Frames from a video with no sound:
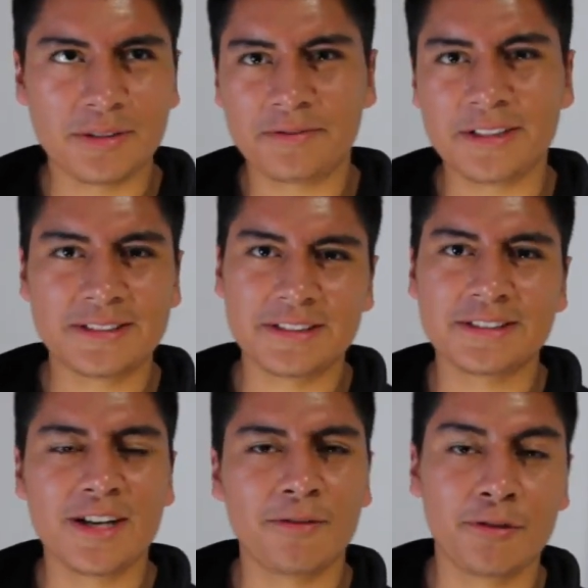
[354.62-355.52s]
fixed in a
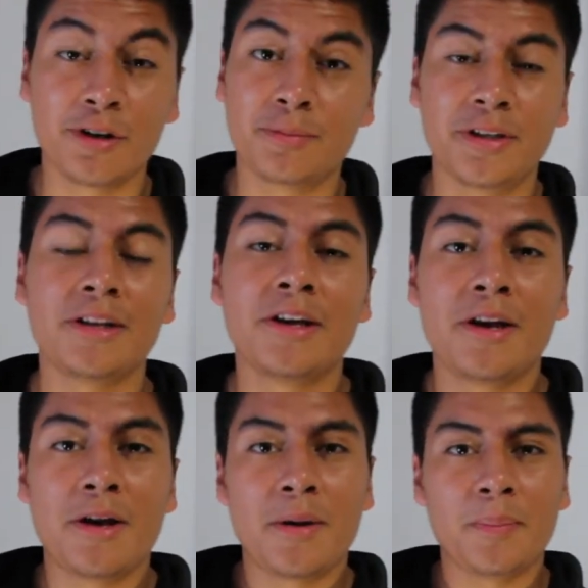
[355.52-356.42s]
software update.
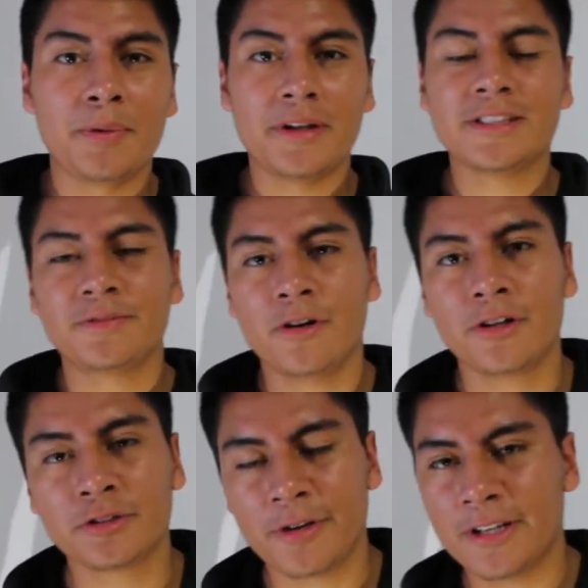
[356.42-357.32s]
But as
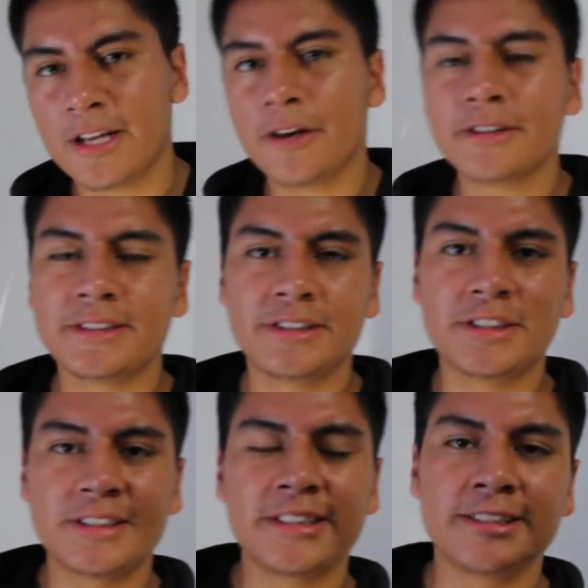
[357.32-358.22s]
far as right now, it's
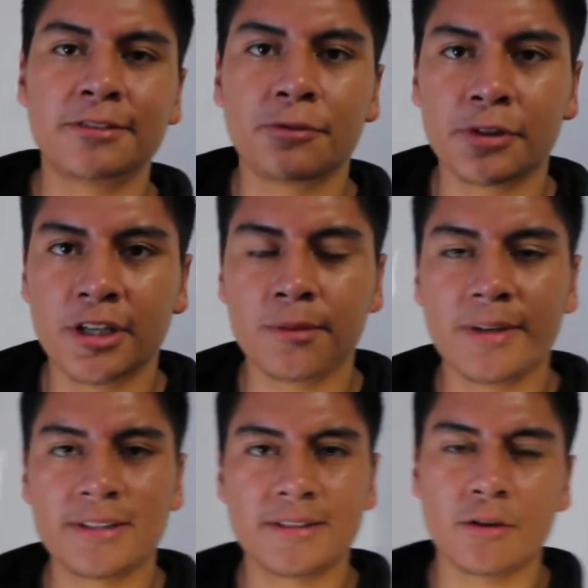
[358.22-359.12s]
just 64
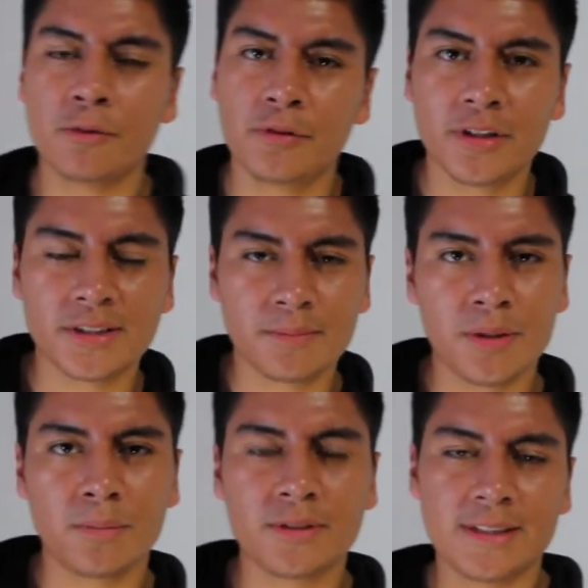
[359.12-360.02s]
gigabytes. Hopefully some
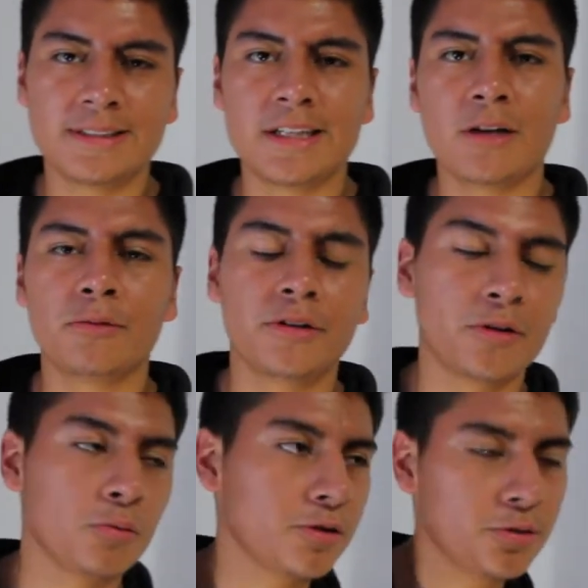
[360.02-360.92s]
people test it out with
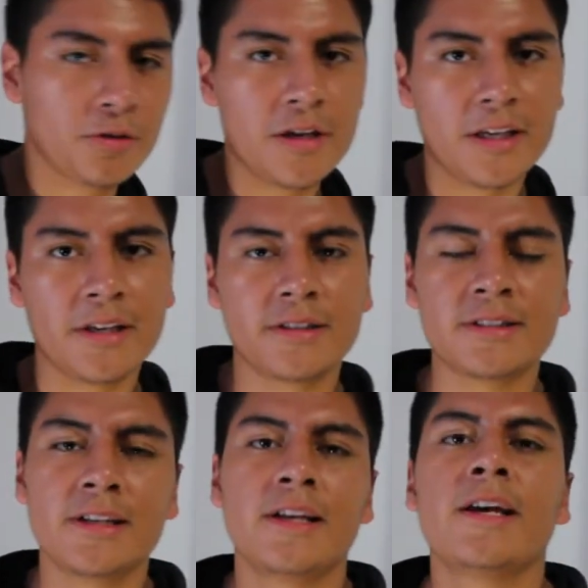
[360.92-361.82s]
their 128
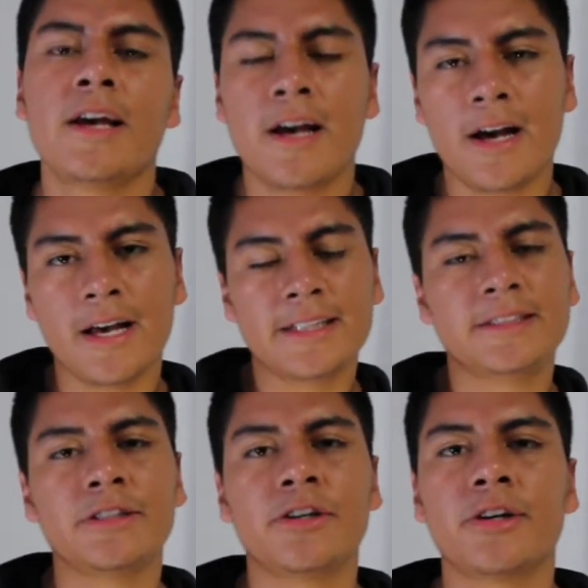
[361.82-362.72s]
gigs
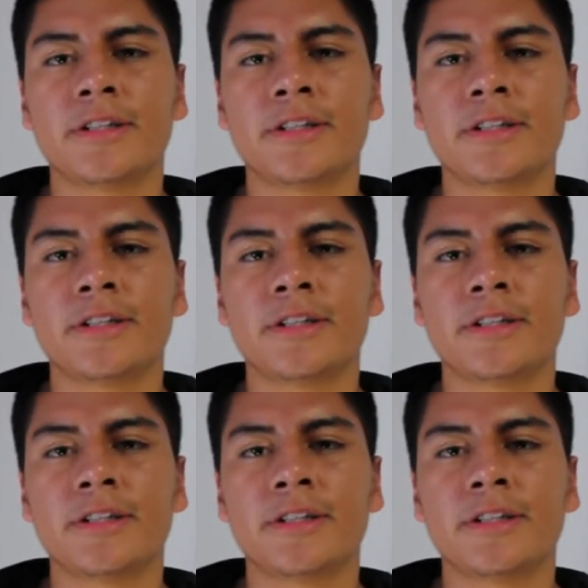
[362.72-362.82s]
SD card